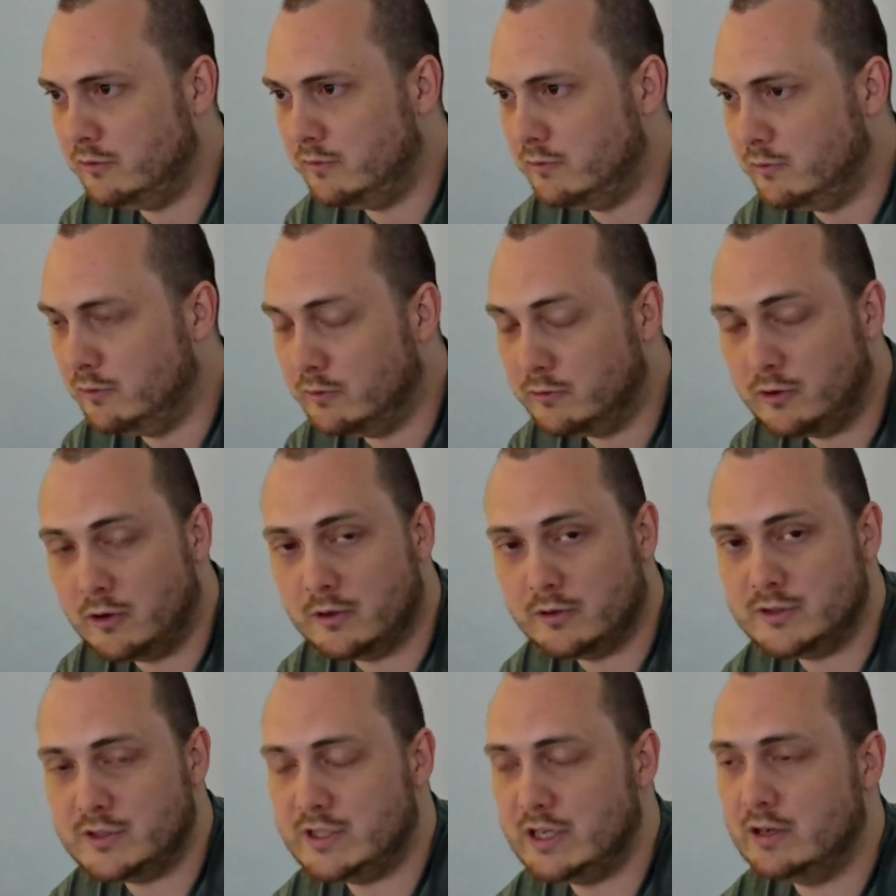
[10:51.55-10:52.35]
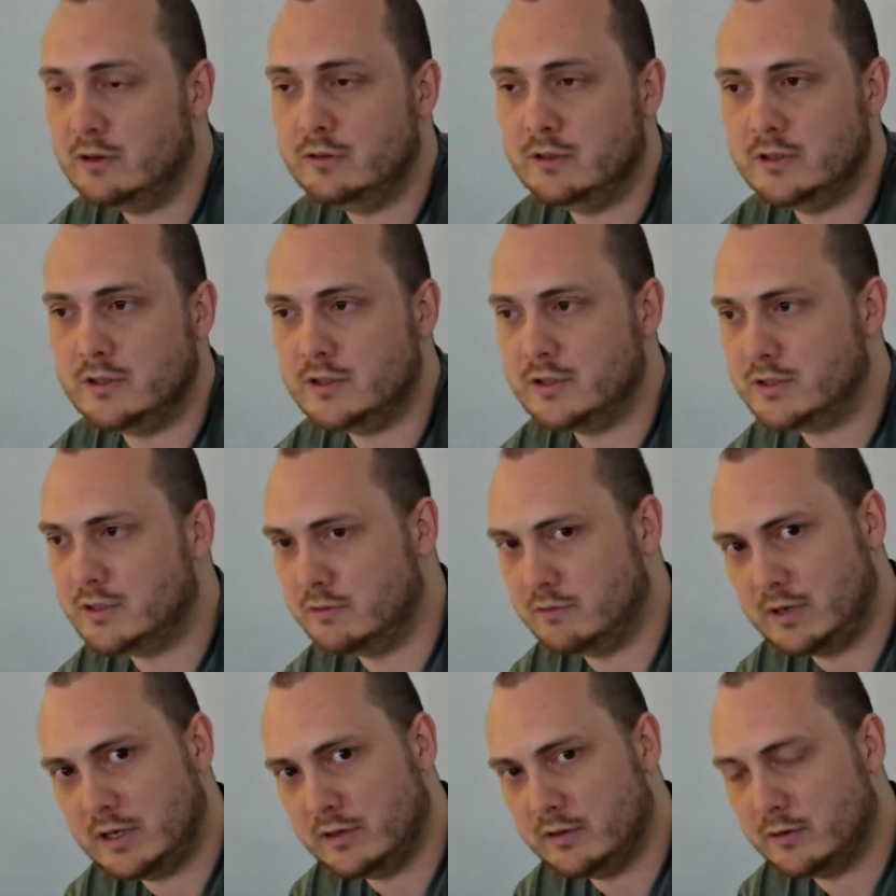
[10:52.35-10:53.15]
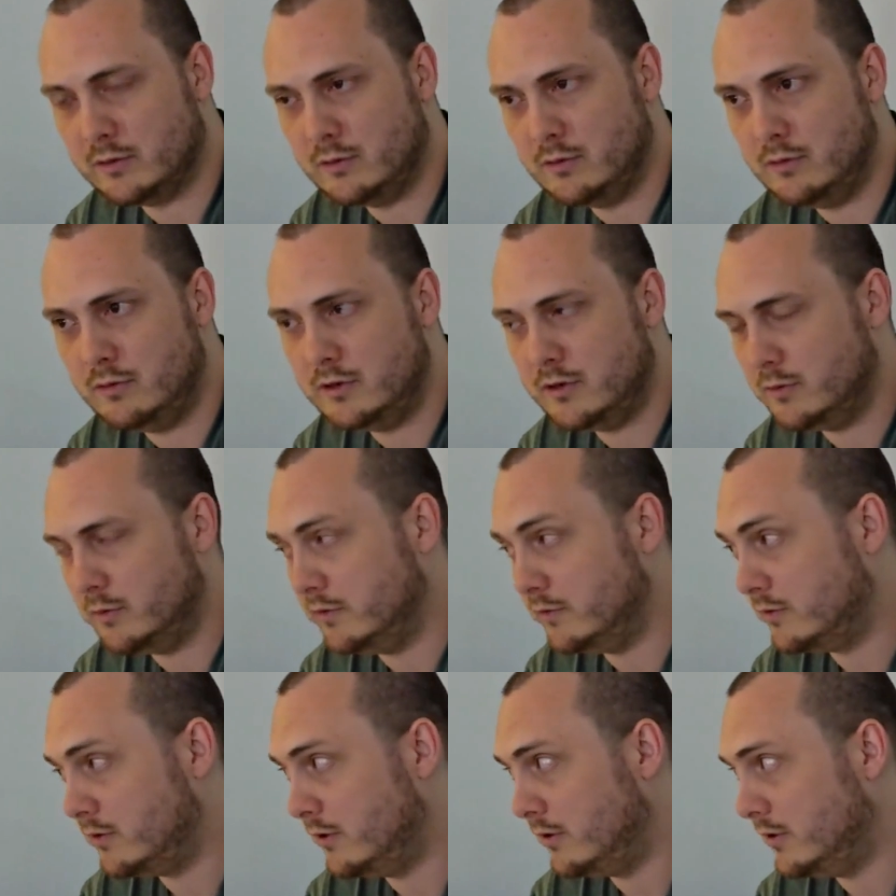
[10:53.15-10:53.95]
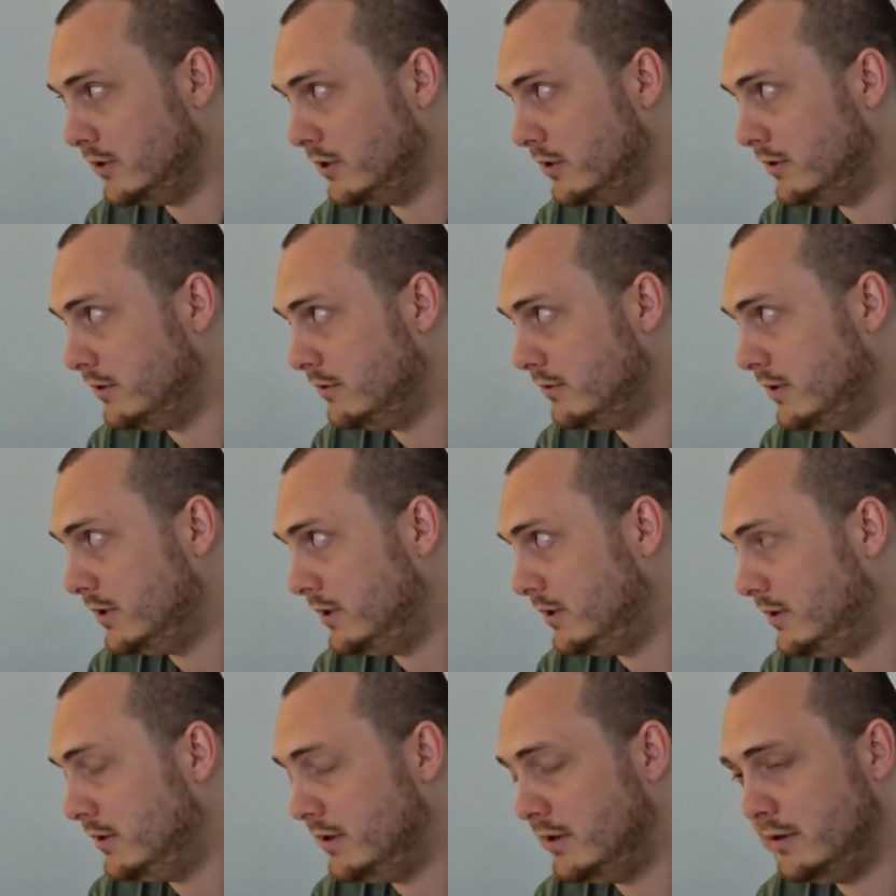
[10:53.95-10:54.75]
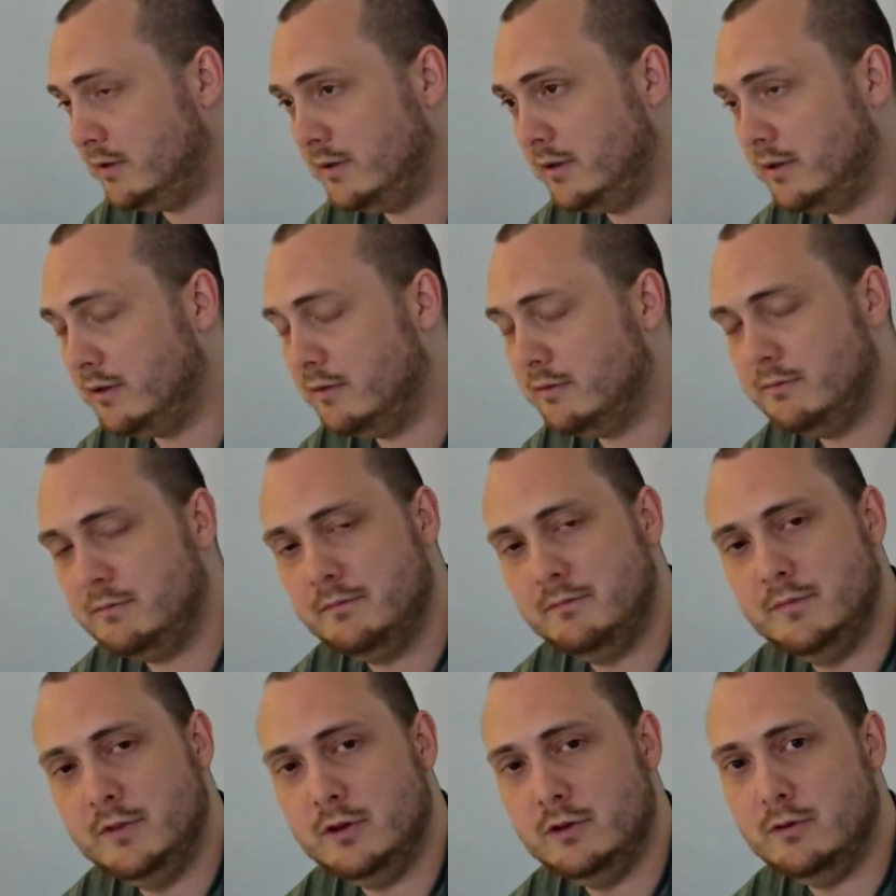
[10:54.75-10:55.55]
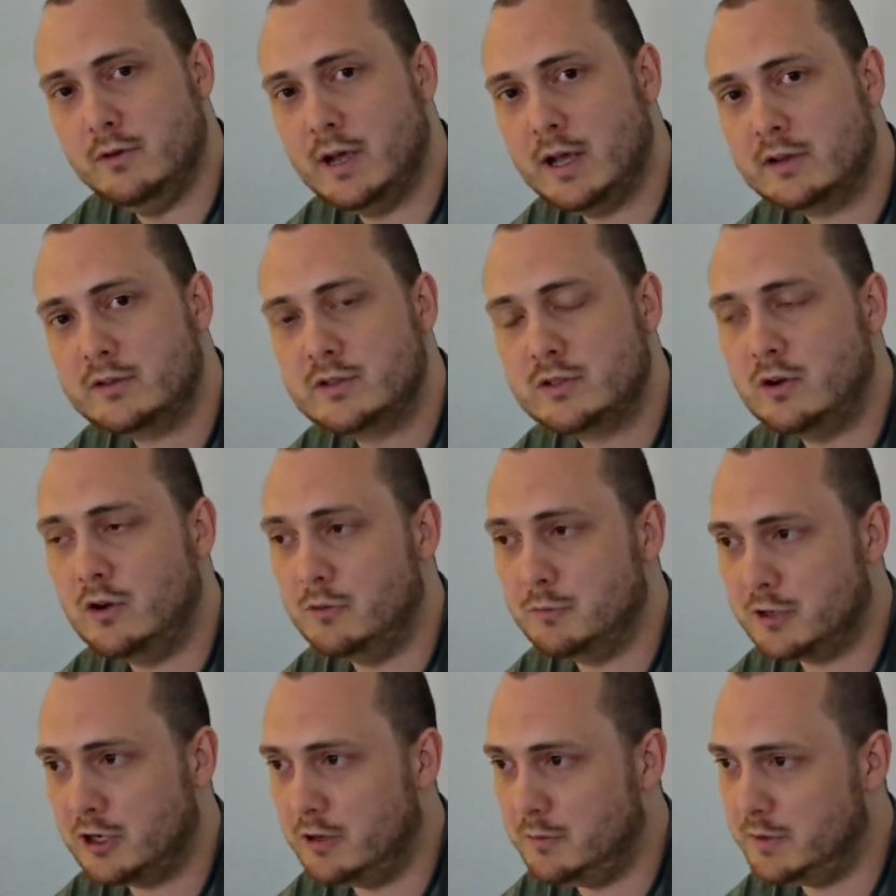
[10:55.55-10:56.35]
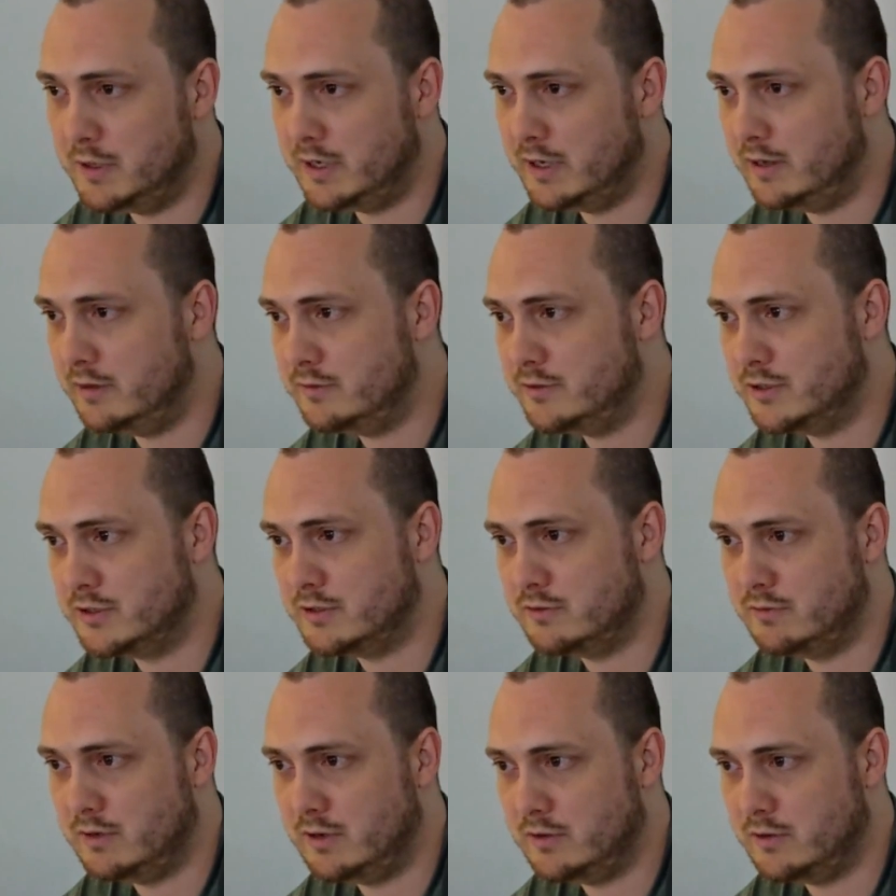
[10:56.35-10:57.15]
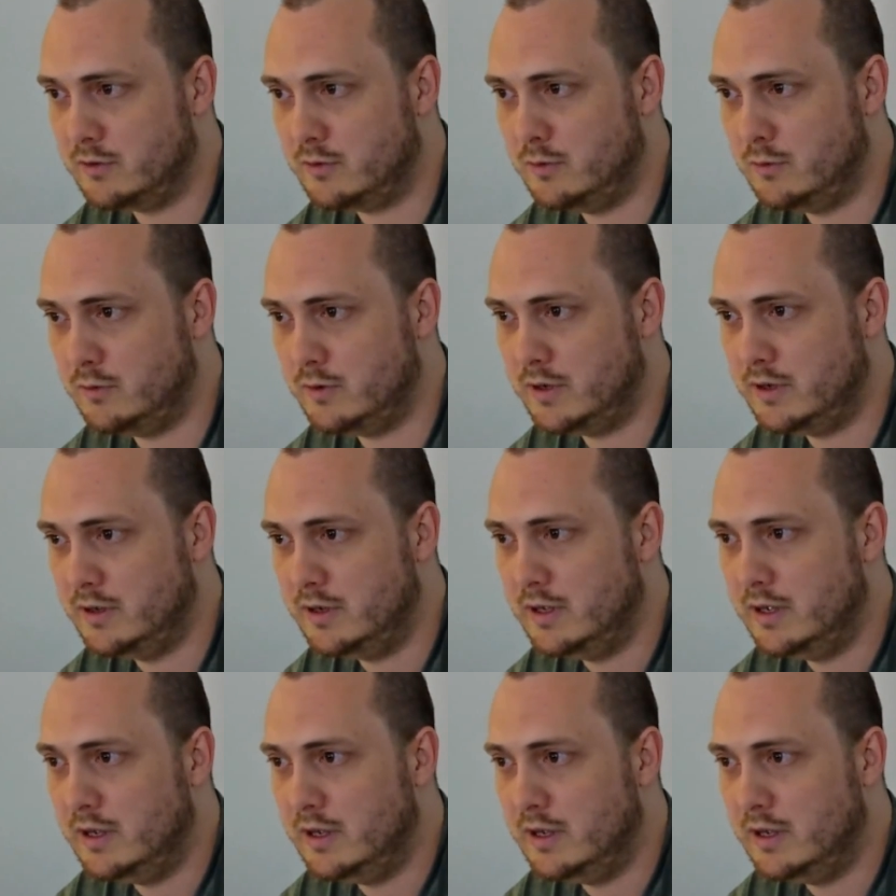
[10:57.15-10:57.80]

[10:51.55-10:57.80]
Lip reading: We've got Zelda just around the corner. We've got the new XCOM coming out just around the corner,